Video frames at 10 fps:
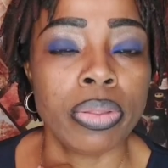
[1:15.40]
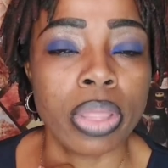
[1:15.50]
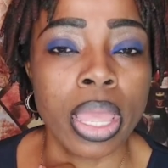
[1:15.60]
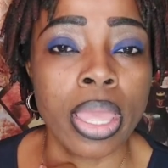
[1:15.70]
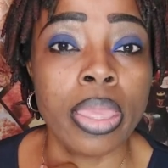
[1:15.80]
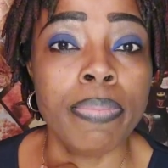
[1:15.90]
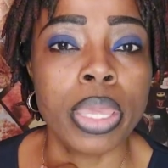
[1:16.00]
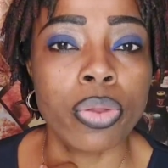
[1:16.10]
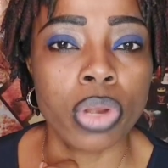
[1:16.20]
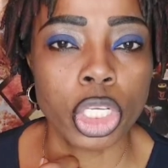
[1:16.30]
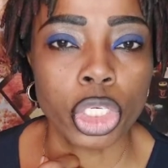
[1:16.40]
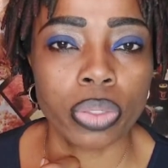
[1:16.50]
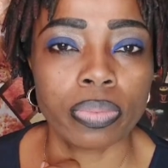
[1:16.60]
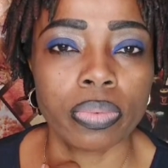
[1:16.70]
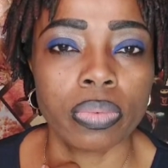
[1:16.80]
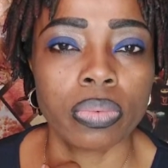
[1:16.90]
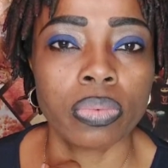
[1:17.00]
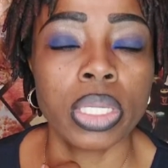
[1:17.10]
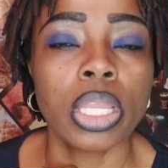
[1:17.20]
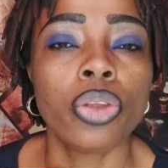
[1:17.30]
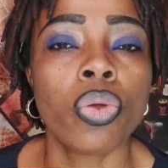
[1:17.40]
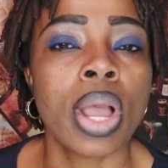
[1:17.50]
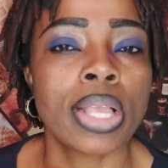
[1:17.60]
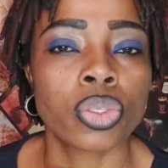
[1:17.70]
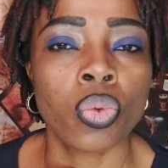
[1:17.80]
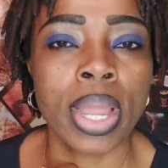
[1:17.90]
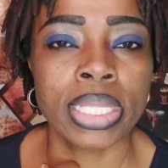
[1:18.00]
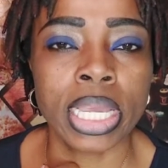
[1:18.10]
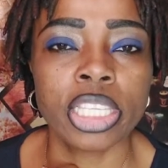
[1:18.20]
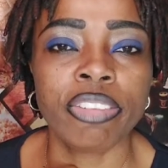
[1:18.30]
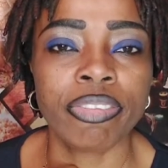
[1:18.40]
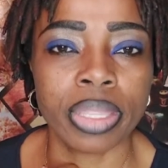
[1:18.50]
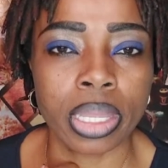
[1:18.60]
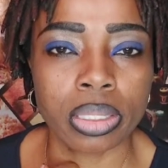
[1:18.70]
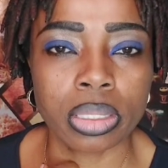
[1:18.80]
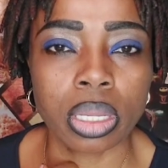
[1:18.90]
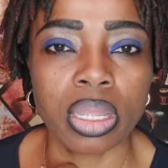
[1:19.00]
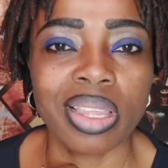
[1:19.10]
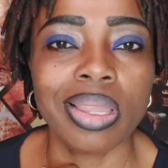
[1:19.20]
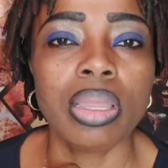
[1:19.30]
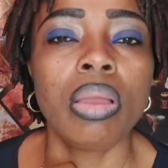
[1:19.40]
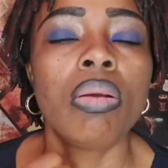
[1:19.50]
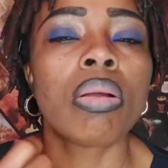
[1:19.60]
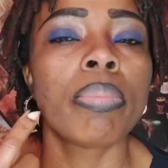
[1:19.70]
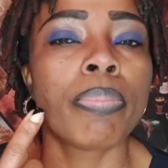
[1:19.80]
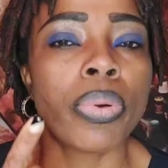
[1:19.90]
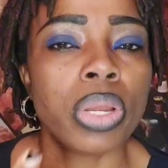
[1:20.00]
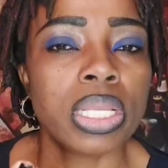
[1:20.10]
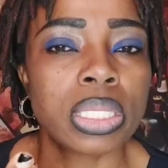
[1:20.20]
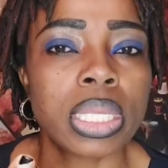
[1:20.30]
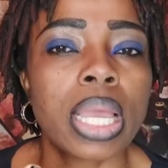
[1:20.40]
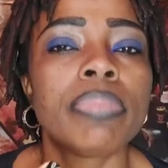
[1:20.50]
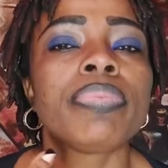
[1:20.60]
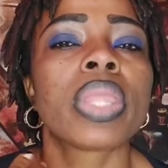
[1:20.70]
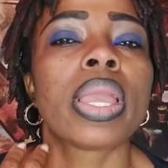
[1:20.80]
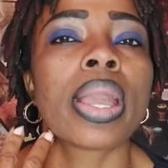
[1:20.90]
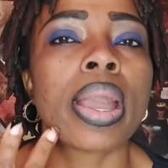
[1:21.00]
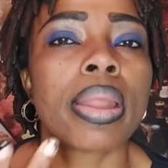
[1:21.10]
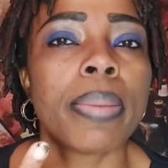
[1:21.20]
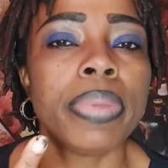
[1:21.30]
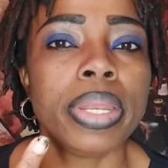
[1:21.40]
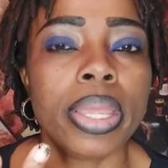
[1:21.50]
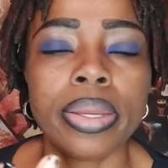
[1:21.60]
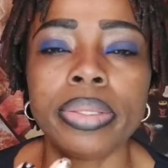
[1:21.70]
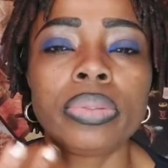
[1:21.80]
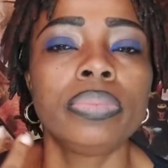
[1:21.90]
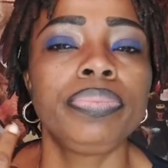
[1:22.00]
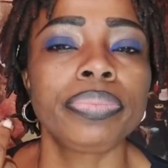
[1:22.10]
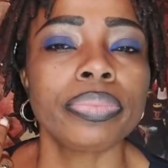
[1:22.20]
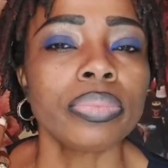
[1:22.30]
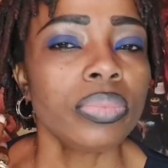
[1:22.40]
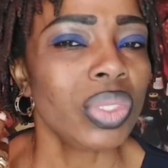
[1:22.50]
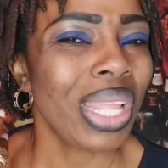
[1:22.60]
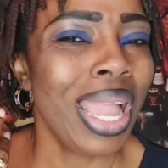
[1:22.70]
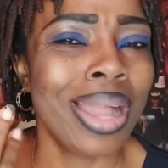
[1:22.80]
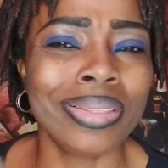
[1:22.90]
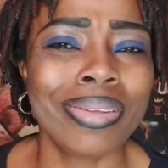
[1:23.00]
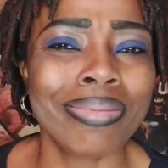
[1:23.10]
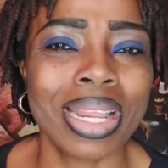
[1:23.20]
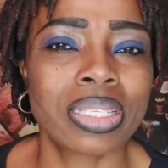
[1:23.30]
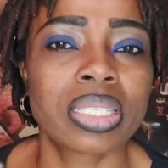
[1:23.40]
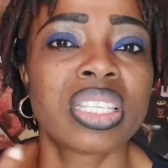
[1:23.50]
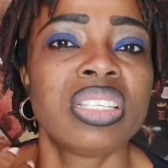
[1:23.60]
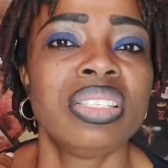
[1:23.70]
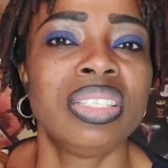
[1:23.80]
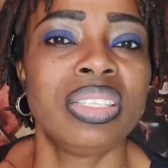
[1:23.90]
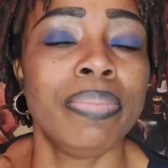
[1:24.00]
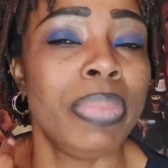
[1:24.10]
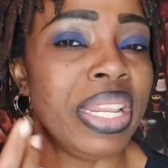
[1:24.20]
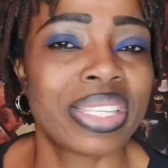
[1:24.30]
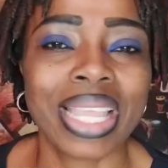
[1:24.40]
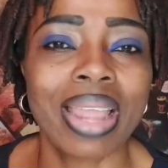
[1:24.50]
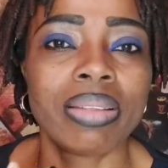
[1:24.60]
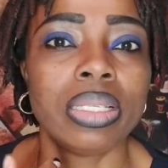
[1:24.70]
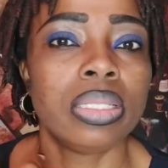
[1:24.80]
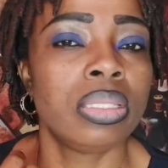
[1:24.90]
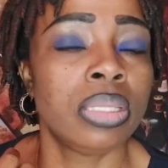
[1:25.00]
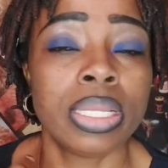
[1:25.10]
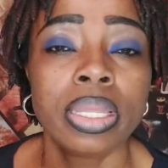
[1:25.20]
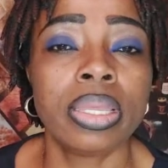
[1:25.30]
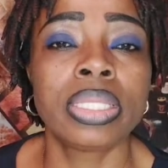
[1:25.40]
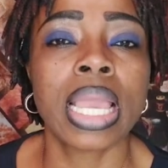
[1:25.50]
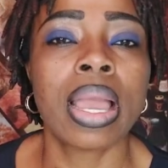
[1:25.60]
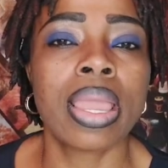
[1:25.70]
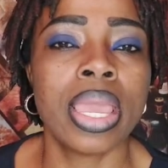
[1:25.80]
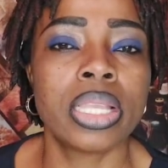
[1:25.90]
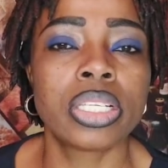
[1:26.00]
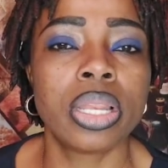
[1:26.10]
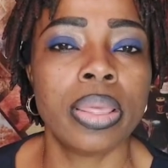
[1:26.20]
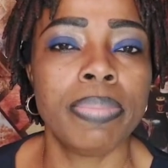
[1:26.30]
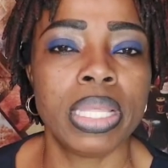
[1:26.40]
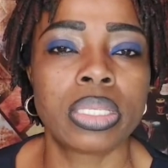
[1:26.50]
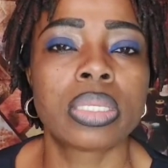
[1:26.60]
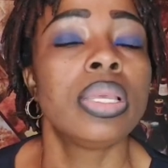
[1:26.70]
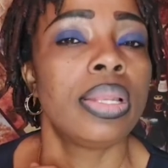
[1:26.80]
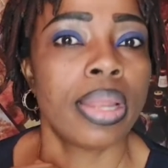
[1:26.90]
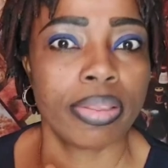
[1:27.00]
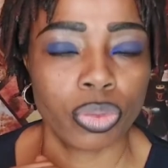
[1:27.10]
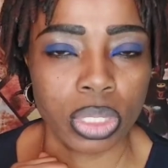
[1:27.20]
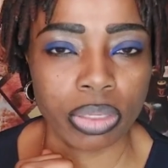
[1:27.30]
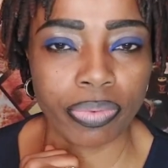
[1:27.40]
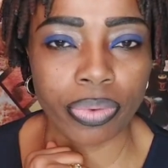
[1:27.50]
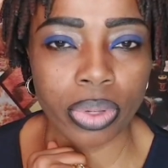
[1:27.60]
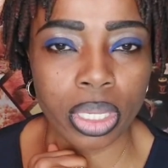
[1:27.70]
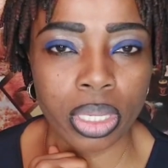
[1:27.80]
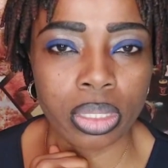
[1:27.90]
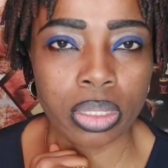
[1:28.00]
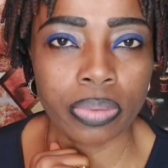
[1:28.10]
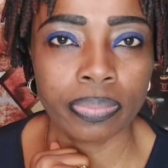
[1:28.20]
immigration, where they know as Guardia de Finanza, Polizia, Carabinieri, and the rest, military. Then their age limit, na 24 years.